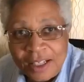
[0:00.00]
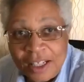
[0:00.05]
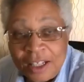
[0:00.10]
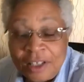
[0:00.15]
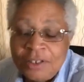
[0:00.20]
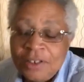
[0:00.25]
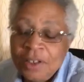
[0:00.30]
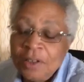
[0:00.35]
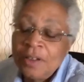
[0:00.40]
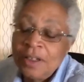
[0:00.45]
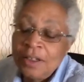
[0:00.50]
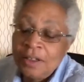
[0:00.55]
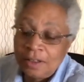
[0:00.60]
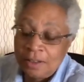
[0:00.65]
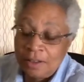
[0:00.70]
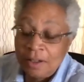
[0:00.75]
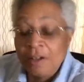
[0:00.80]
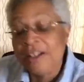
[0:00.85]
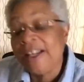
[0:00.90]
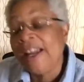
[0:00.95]
So,
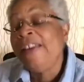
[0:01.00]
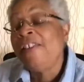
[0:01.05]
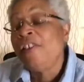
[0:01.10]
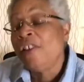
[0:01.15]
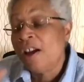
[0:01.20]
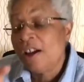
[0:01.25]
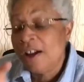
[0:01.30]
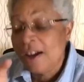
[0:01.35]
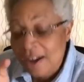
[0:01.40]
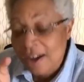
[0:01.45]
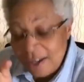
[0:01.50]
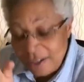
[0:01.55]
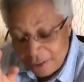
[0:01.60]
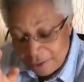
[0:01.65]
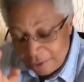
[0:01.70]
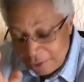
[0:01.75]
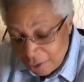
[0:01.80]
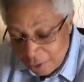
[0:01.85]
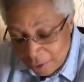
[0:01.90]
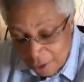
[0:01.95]
okay. I know
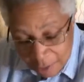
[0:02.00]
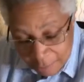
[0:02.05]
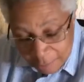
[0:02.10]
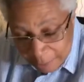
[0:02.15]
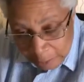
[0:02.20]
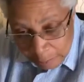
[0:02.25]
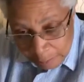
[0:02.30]
you're always